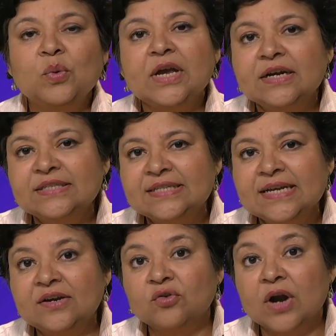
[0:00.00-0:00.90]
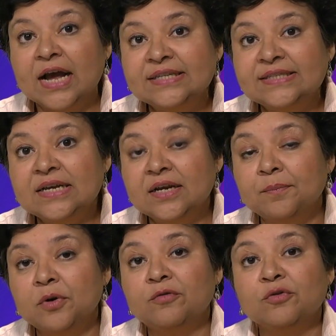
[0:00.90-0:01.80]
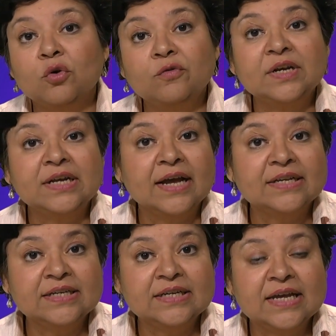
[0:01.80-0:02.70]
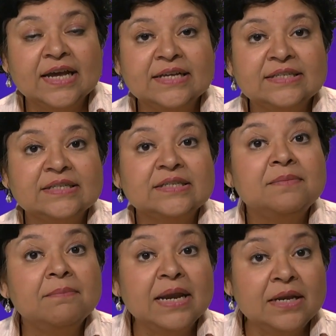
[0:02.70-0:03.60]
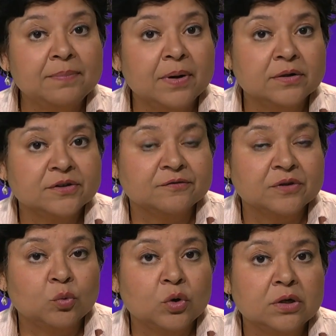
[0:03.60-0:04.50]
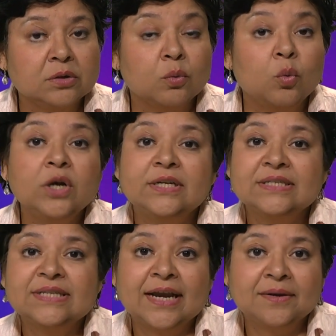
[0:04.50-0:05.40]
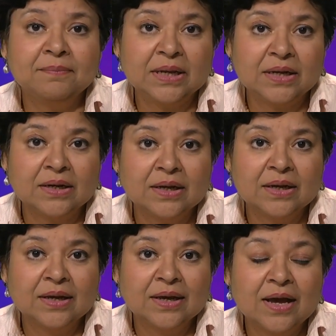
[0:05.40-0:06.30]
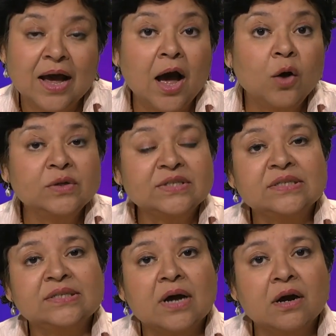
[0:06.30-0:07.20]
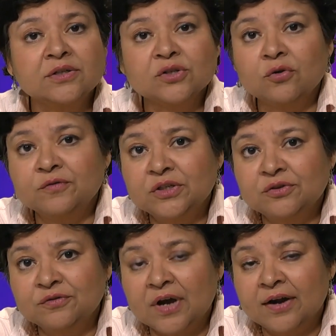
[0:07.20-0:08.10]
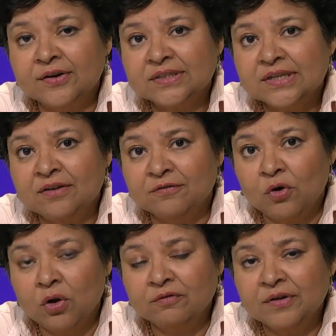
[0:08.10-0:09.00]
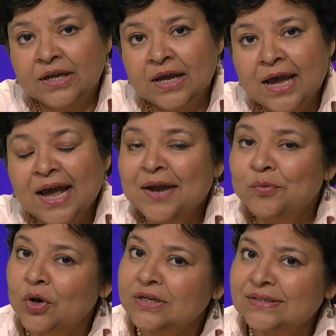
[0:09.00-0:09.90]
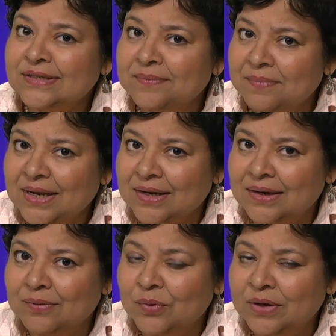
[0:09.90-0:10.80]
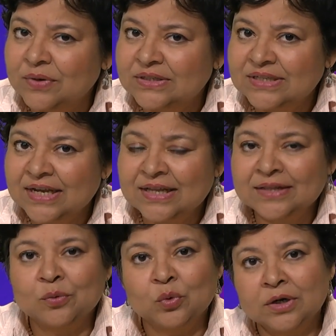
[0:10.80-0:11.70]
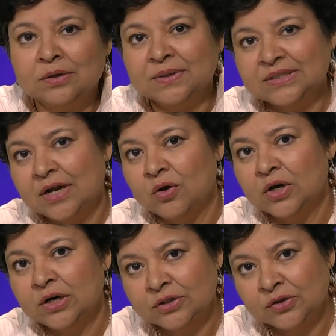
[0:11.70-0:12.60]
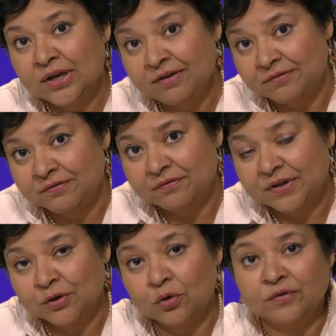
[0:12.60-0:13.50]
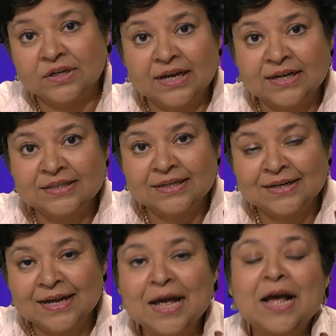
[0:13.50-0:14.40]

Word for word: we are seeing rising number of COVID nineteen cases in many parts of the world. What does that mean? How is the SARS CoV two virus evolving, and what does it mean when we say that the world must now learn to live with COVID nineteen?